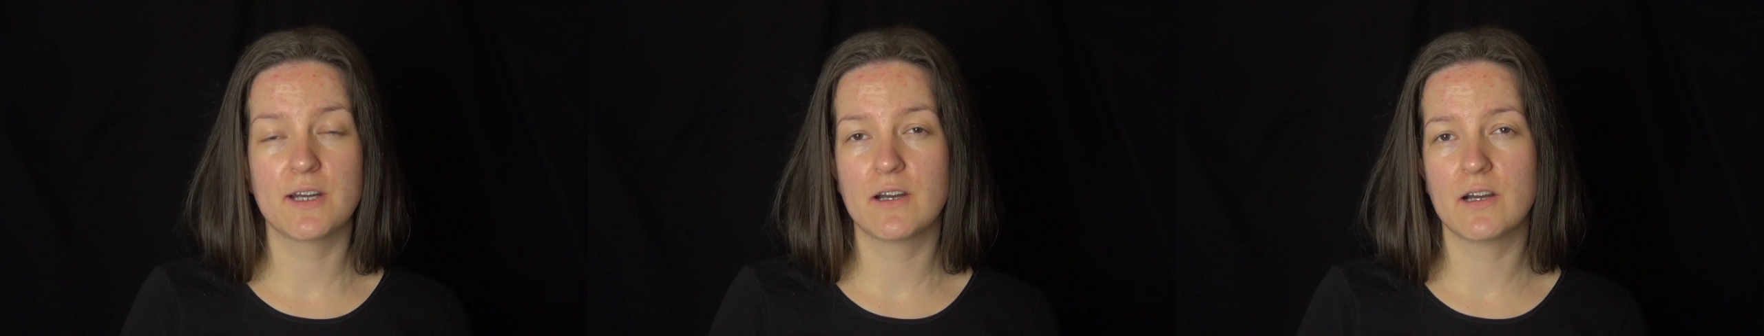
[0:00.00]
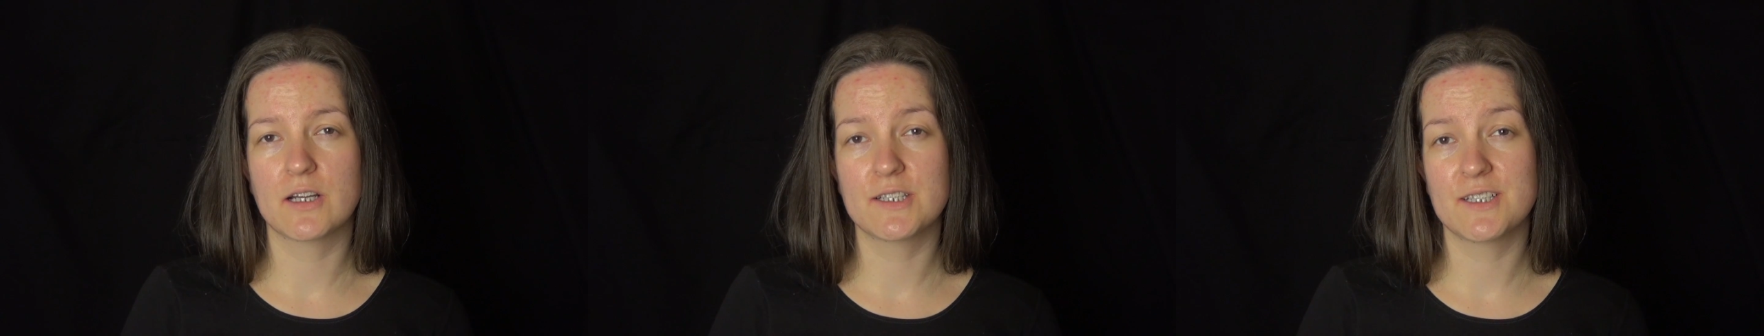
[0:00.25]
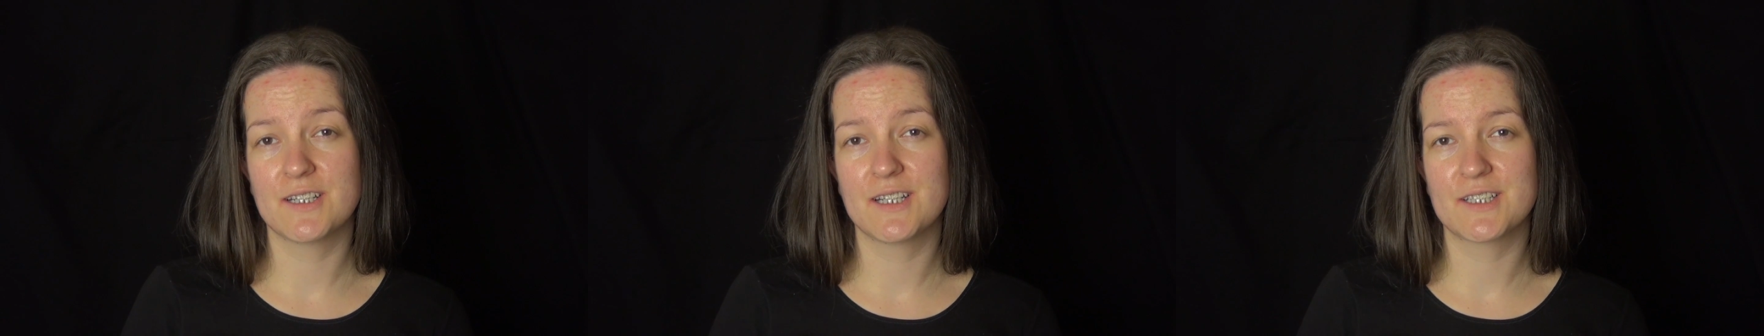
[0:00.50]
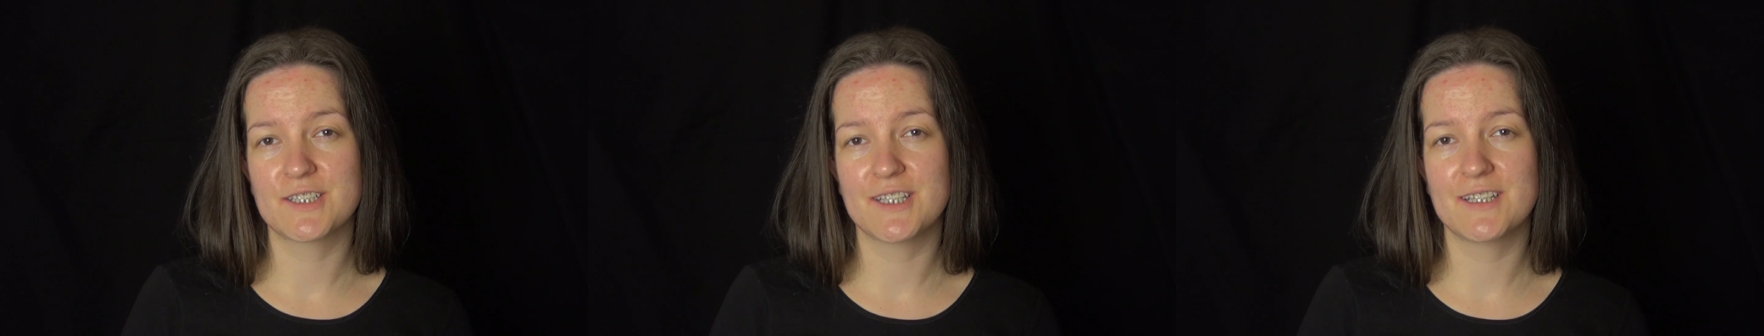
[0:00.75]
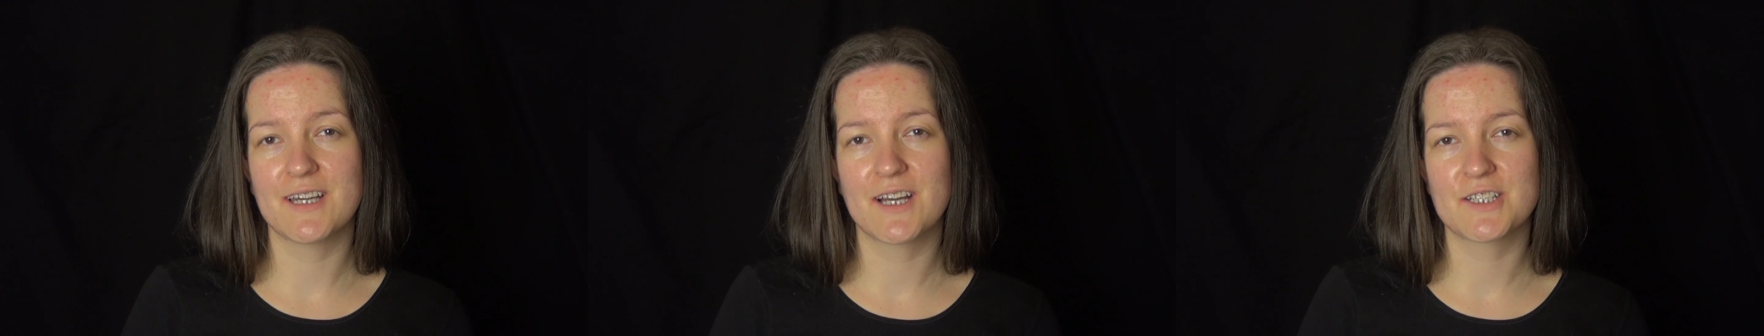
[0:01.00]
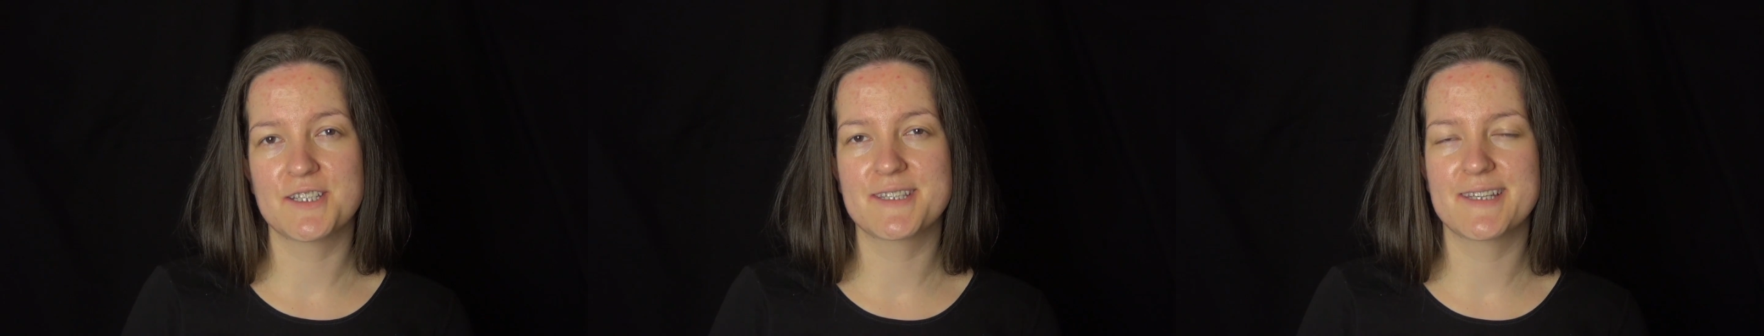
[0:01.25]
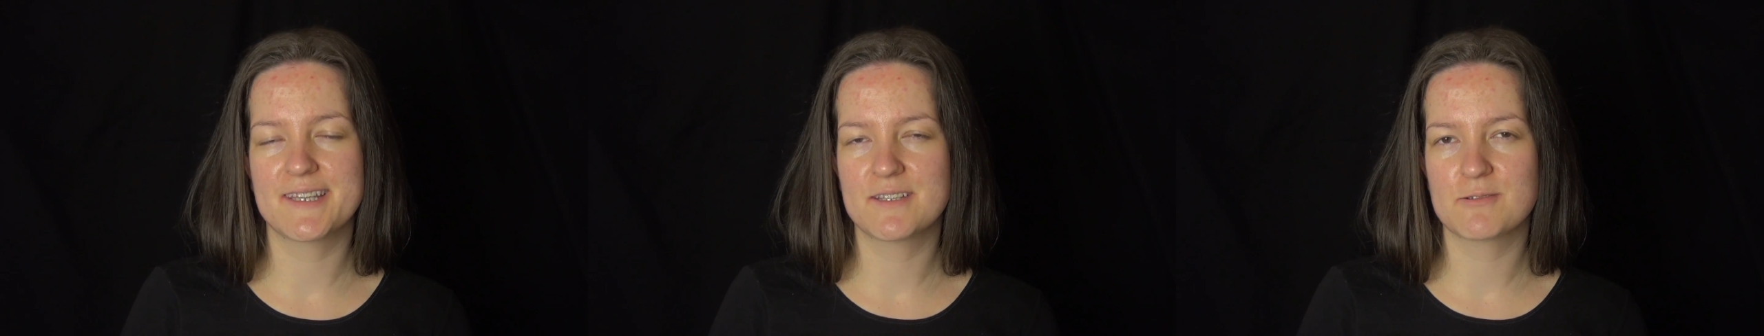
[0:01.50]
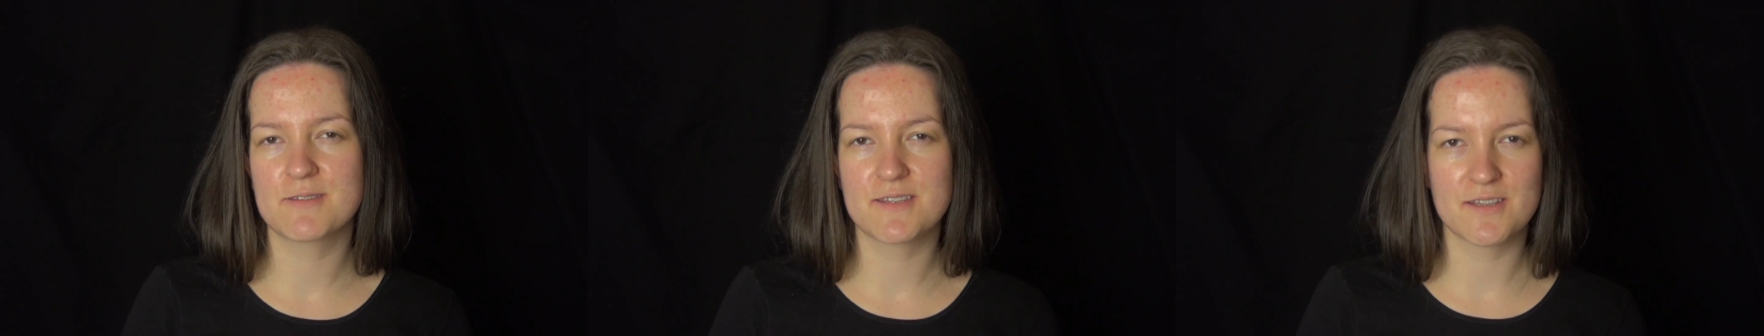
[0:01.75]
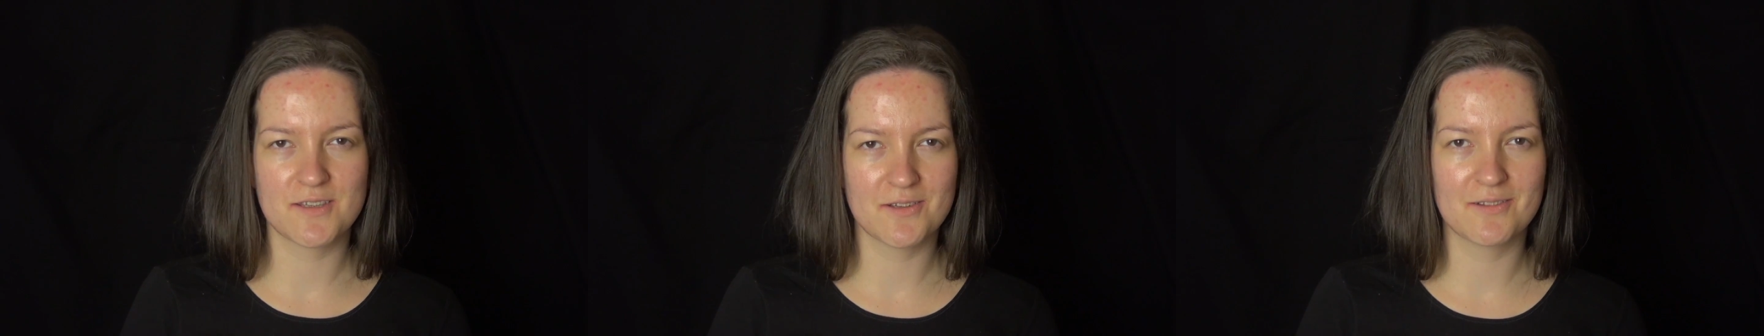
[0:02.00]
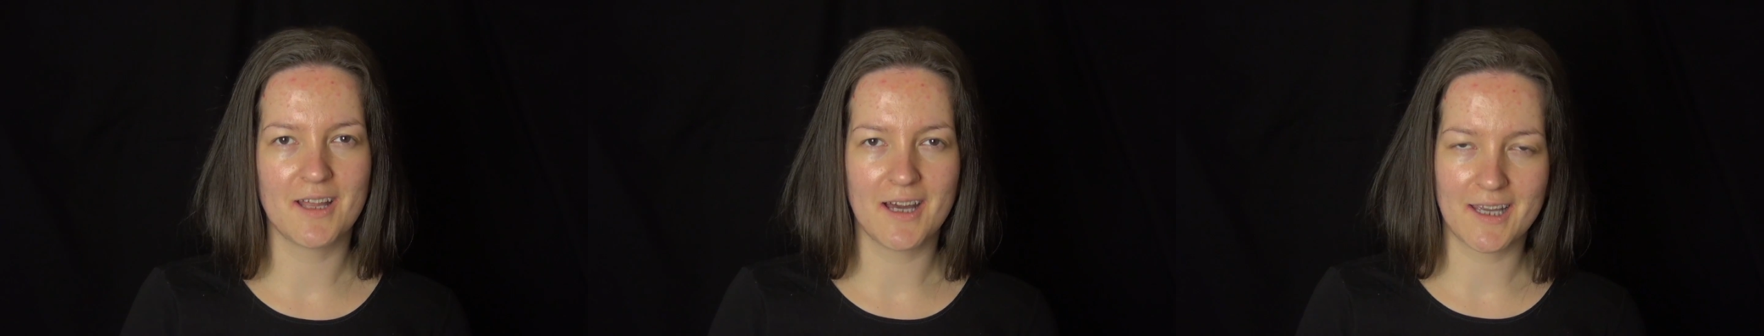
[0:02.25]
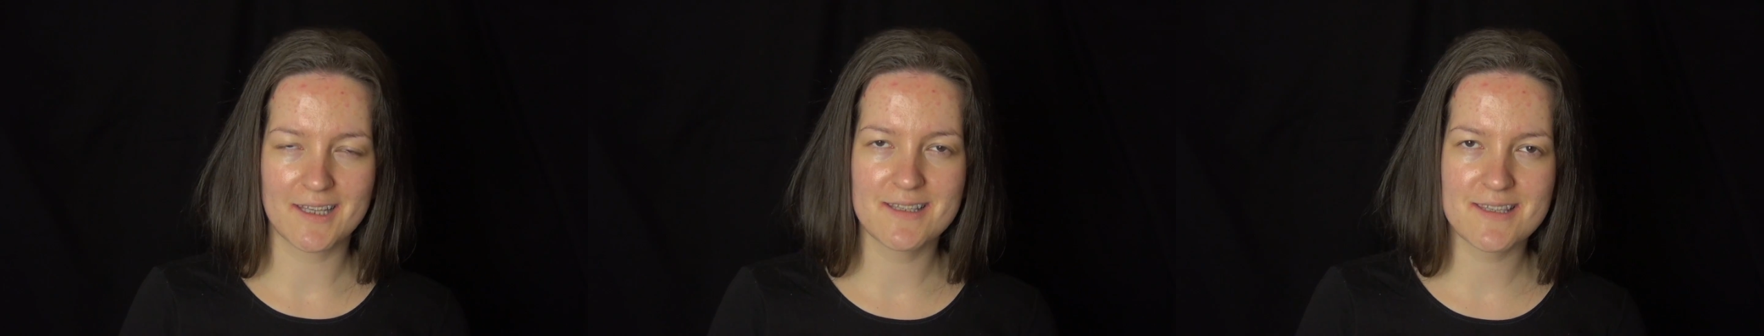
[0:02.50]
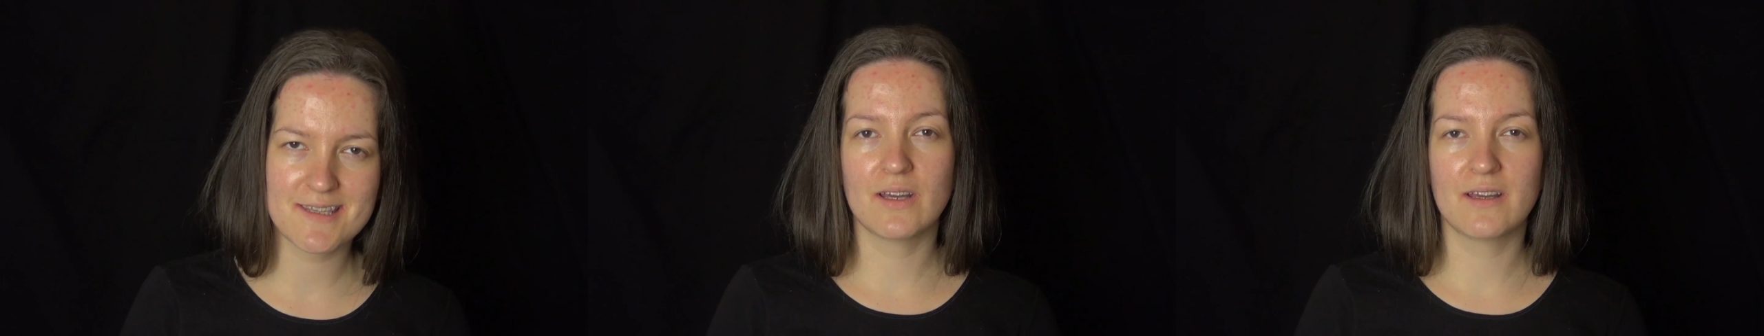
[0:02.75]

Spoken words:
are that it actually settles in your lines